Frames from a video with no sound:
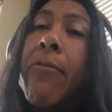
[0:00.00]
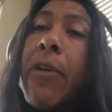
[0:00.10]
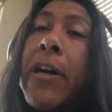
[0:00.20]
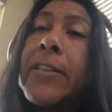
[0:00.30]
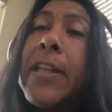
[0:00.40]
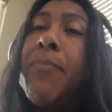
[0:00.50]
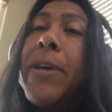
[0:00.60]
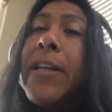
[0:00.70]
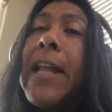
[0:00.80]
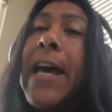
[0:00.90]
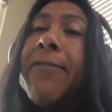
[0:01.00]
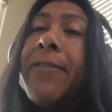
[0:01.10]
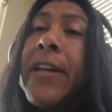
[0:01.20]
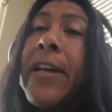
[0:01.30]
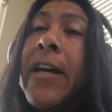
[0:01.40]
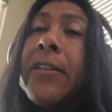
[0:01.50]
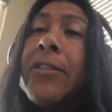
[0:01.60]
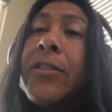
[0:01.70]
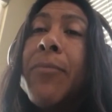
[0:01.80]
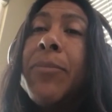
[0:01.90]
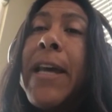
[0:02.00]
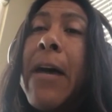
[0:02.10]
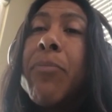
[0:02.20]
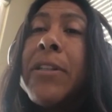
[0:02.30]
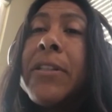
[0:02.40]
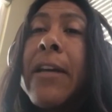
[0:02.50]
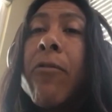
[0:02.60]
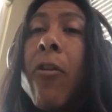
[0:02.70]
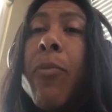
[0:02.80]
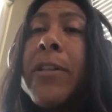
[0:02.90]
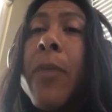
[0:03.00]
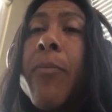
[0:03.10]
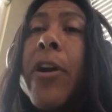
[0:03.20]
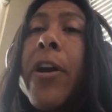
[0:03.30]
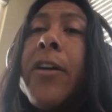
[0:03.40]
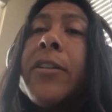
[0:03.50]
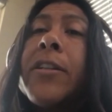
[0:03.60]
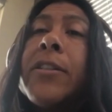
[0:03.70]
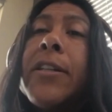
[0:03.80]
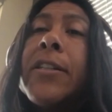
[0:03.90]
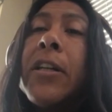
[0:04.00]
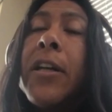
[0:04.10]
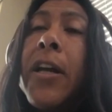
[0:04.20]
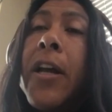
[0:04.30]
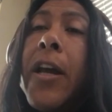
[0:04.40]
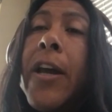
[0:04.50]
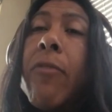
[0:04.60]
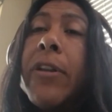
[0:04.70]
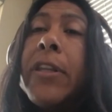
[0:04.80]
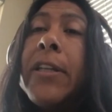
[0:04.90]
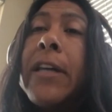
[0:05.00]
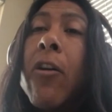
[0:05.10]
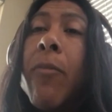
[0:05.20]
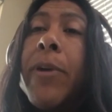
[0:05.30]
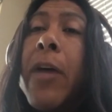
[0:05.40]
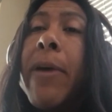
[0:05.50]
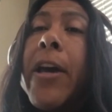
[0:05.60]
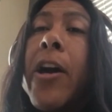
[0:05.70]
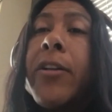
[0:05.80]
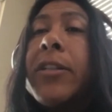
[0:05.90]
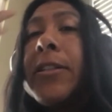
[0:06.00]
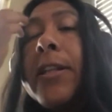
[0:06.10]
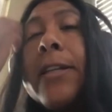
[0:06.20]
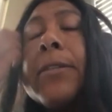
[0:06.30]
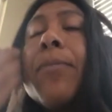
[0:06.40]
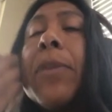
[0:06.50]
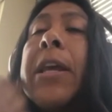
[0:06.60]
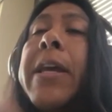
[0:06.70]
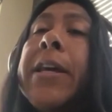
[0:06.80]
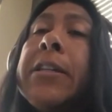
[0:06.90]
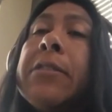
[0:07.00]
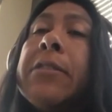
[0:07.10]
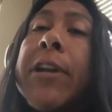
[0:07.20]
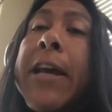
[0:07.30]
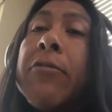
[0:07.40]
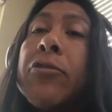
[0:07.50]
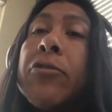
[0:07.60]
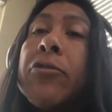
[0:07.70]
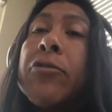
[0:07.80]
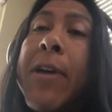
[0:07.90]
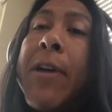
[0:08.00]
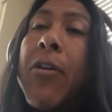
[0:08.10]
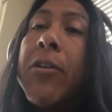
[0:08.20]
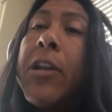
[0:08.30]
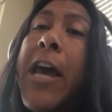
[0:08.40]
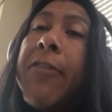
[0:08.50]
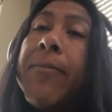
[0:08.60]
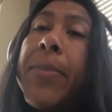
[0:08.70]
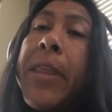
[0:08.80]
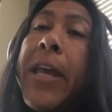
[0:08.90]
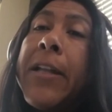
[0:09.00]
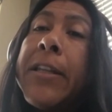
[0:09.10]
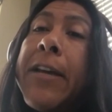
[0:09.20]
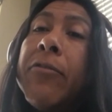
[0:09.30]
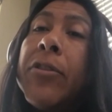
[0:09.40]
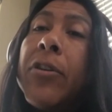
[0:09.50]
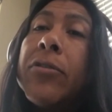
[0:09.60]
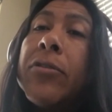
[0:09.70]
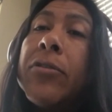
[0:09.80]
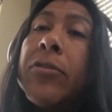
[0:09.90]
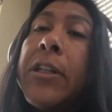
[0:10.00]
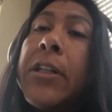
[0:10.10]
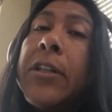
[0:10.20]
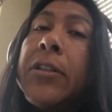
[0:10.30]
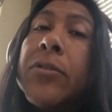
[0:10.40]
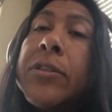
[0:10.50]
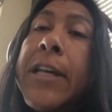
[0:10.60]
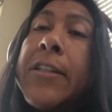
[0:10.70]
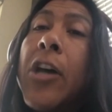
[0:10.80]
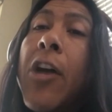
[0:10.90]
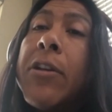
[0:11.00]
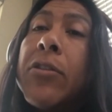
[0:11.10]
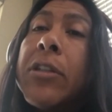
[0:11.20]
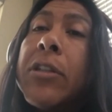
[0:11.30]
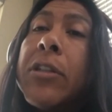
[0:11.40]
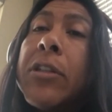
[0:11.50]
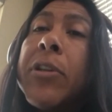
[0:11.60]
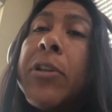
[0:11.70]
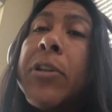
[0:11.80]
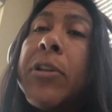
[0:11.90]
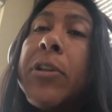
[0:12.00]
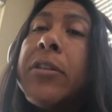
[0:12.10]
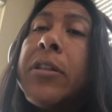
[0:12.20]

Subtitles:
sleeping in life until something happens that opens up our consciousness. And one thing that opened up my consciousness is when I tried to take my own life, and then to say sorry to the people that I hurt,